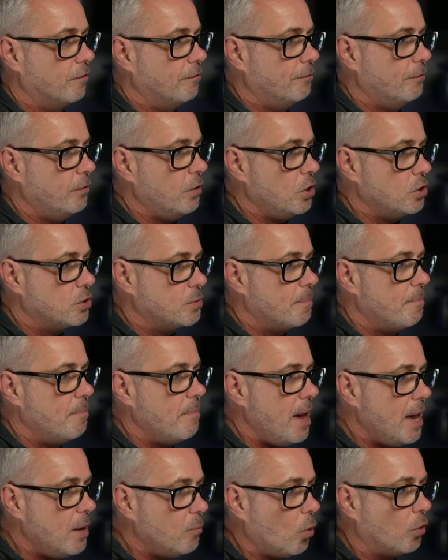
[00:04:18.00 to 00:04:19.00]
first
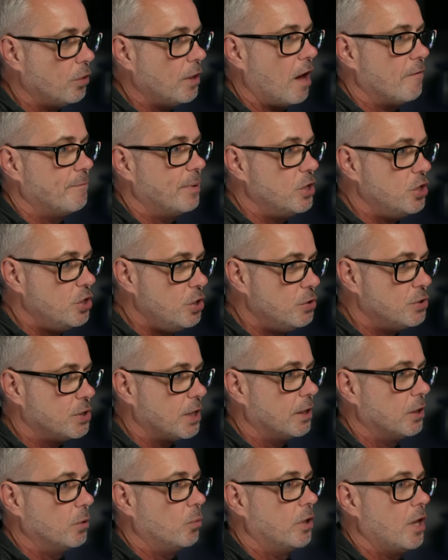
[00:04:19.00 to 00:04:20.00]
main one that I've been
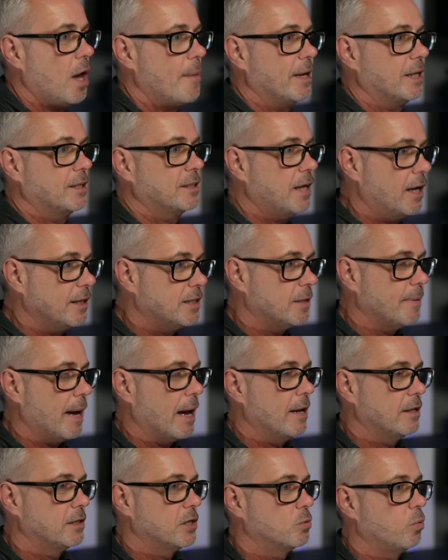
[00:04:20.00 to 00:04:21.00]
using, the one that I'm excited
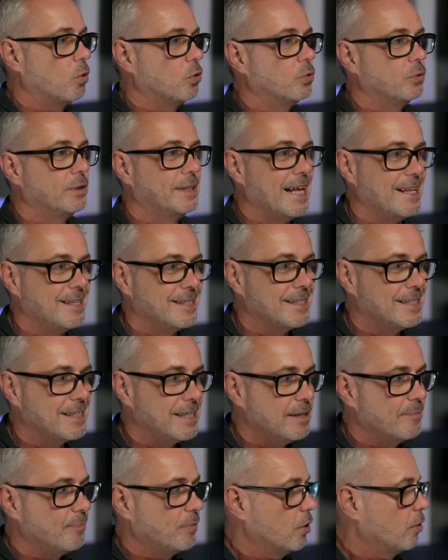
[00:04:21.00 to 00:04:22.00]
about, is this one called
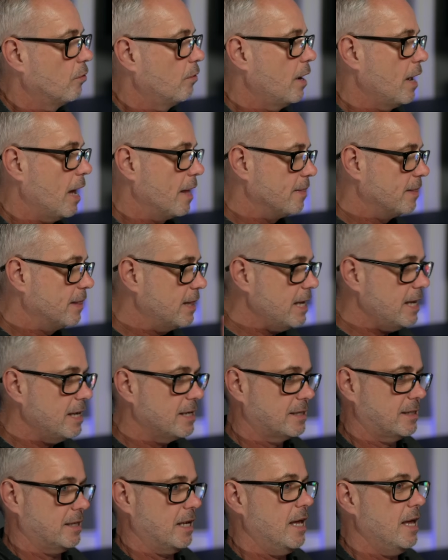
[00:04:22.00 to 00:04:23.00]
Density, all right? And
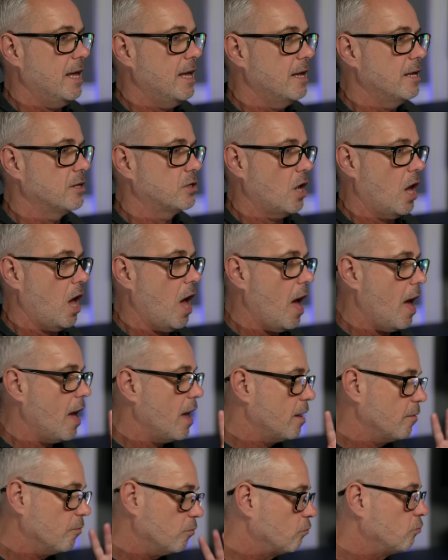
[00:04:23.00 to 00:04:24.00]
this is
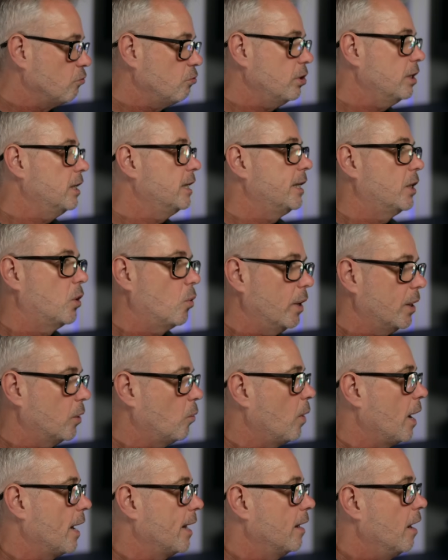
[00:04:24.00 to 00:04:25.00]
a really quick
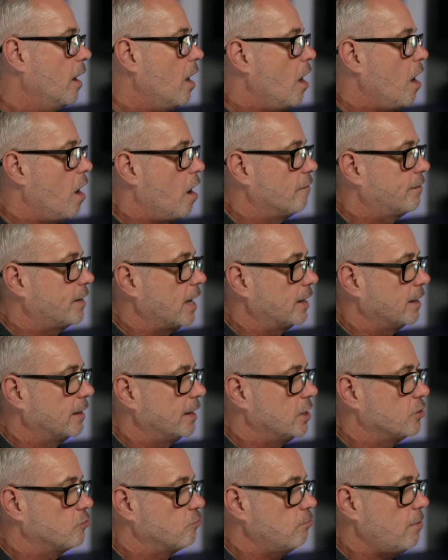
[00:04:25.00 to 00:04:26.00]
way of getting
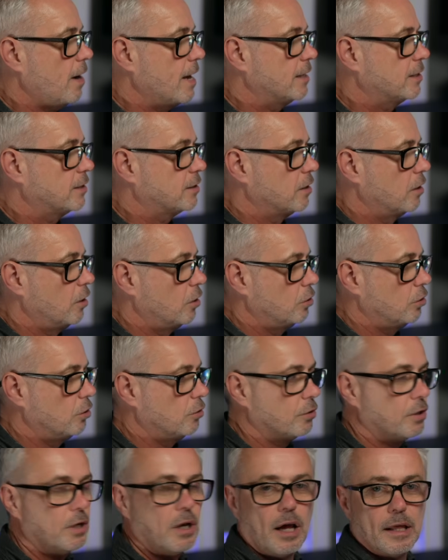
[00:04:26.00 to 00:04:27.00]
these reds
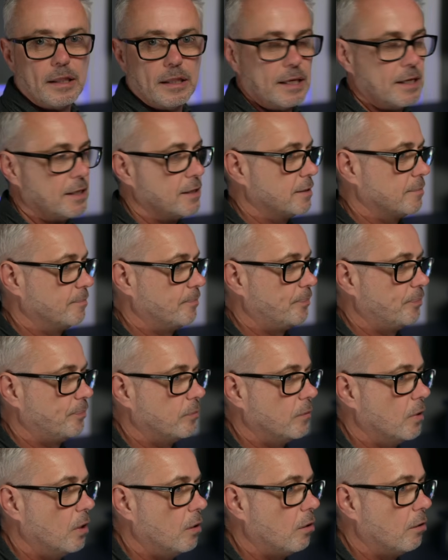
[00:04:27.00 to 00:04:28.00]
look like this.
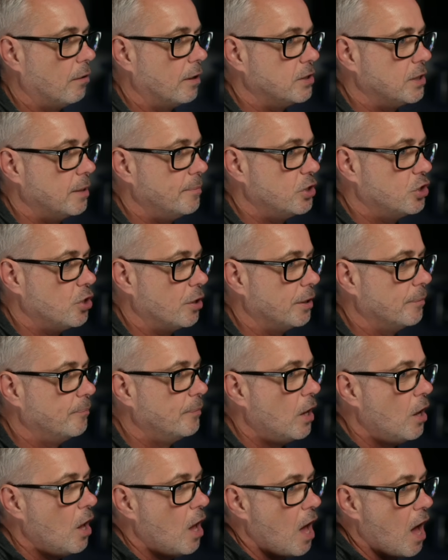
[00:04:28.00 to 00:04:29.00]
All right, so let me show you.
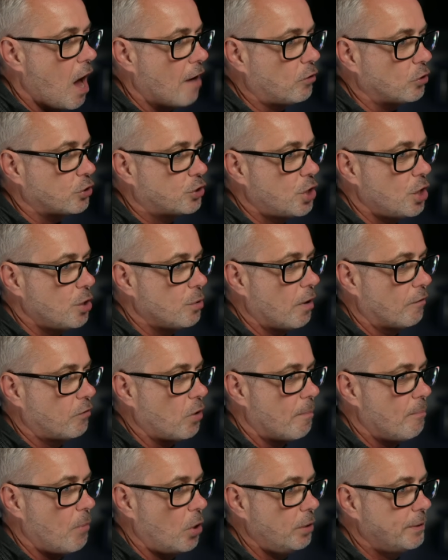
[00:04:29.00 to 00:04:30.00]
I've got two. I've
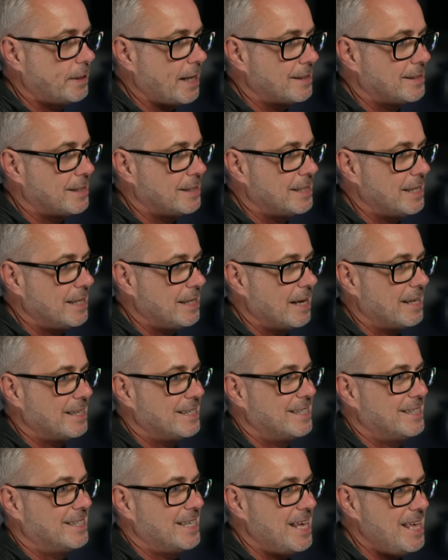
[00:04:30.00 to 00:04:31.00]
got Mono Density
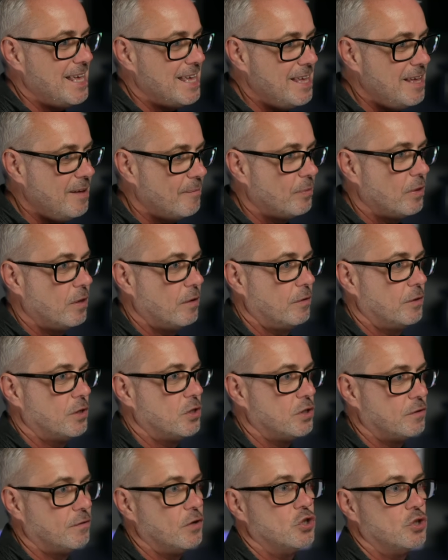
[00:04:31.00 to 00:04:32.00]
T,
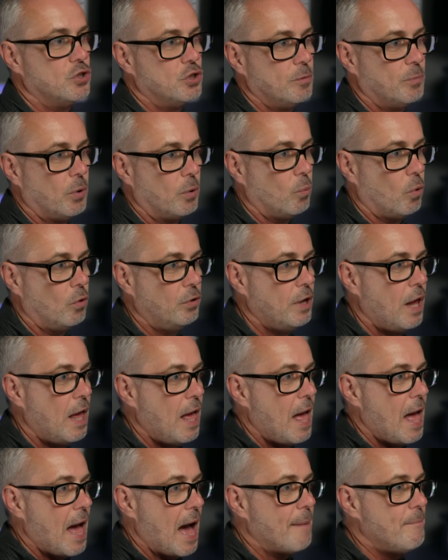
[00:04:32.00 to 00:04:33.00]
this is version 2.1,
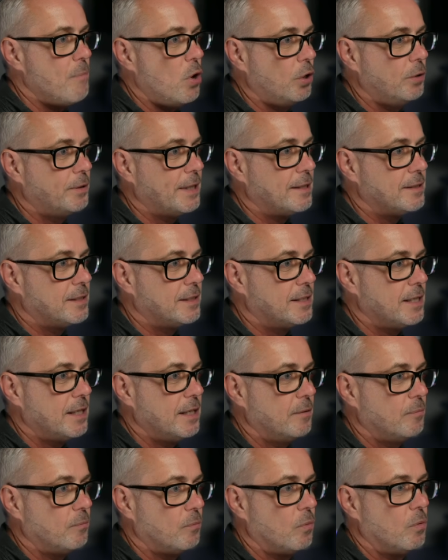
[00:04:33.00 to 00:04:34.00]
and Mono
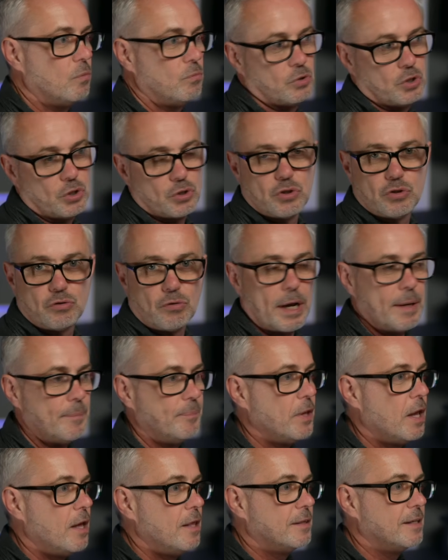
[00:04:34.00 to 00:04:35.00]
Density just straight.
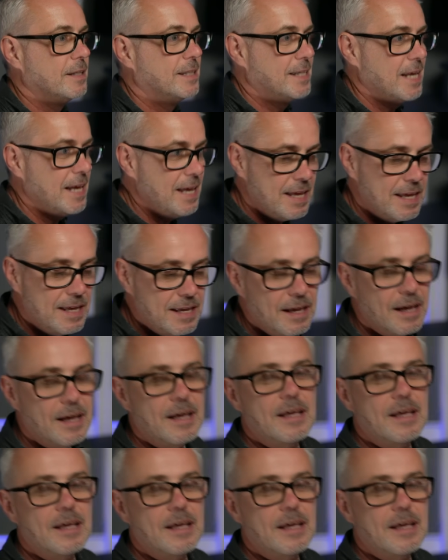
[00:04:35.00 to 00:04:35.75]
The T